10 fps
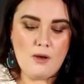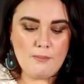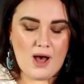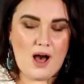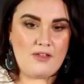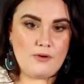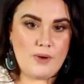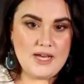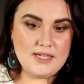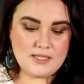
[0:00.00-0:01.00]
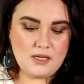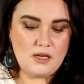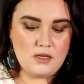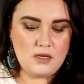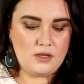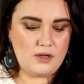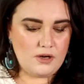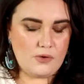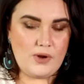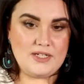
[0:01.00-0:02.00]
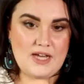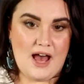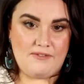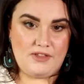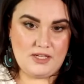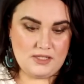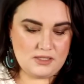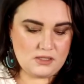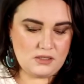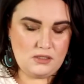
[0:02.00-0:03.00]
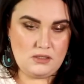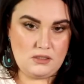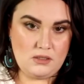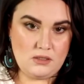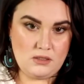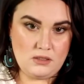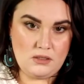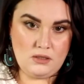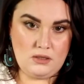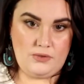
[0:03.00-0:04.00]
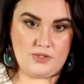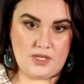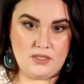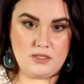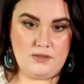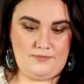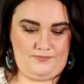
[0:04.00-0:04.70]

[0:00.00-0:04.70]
But otherwise, you're going to have these loosened.